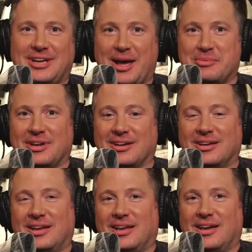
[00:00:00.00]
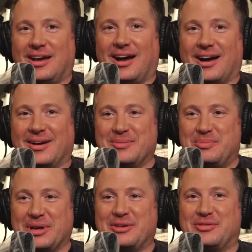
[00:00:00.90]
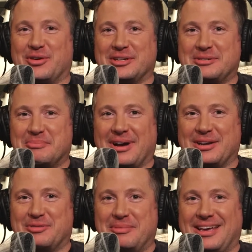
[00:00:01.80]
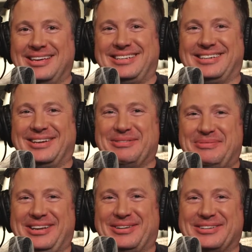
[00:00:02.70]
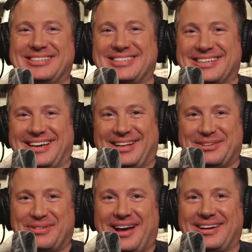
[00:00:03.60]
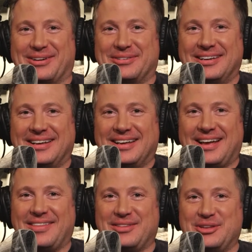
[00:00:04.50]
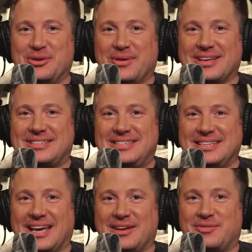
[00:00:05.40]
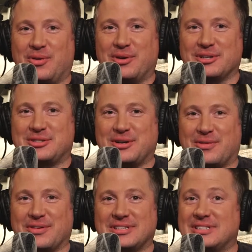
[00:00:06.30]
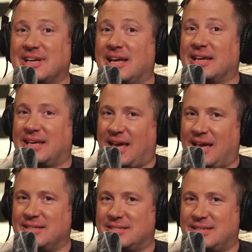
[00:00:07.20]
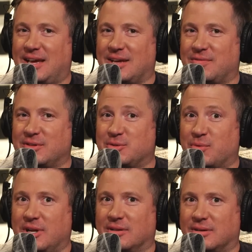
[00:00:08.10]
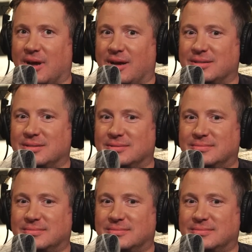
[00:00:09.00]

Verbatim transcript: happening uh bigfoot might have made an appearance in colorado and the usda forest service can't say if it's real or not.